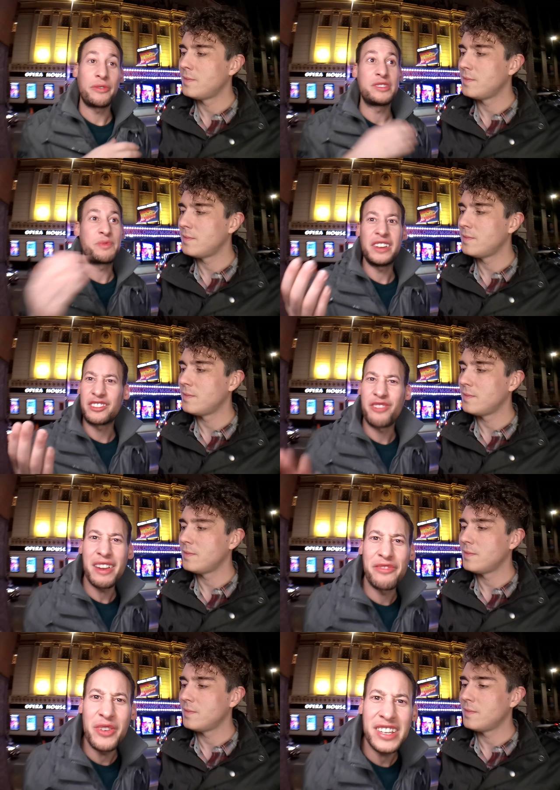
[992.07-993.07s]
Speaker 1: thought it was brilliant.
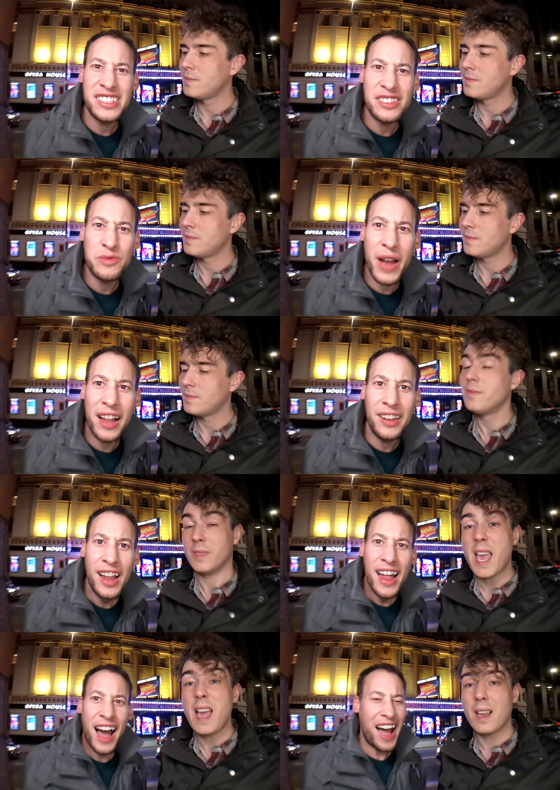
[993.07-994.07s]
Great voice as
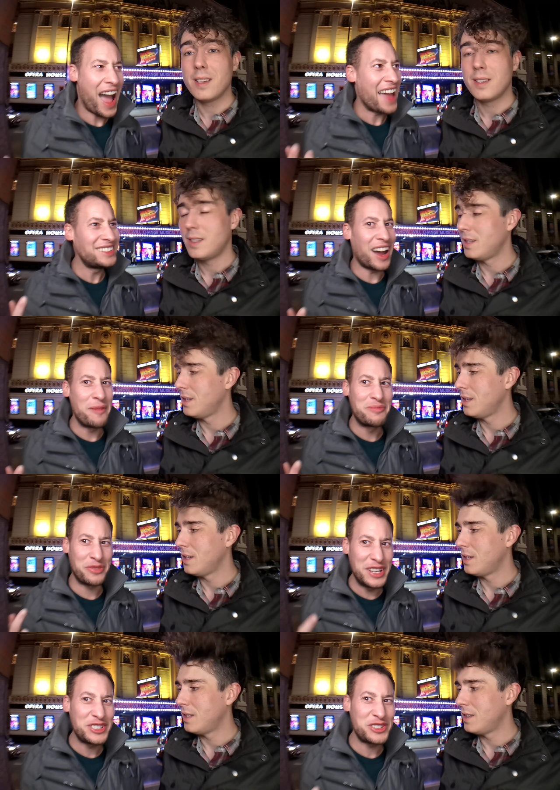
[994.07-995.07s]
well. Yeah. Uh, and I'm pretty